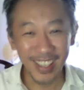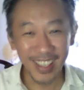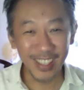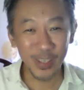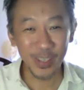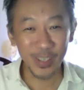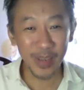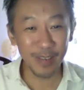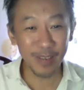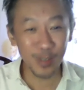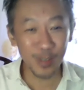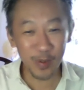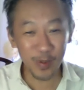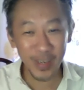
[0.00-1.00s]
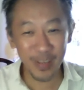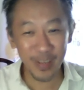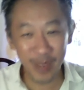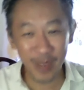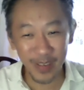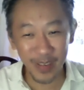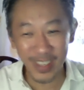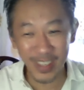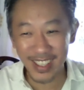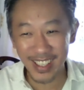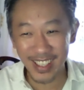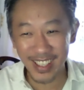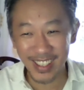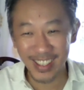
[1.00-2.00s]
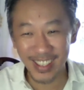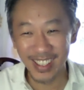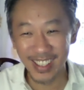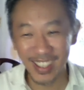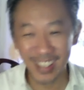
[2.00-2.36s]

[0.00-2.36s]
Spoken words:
So we have so many prime ministers,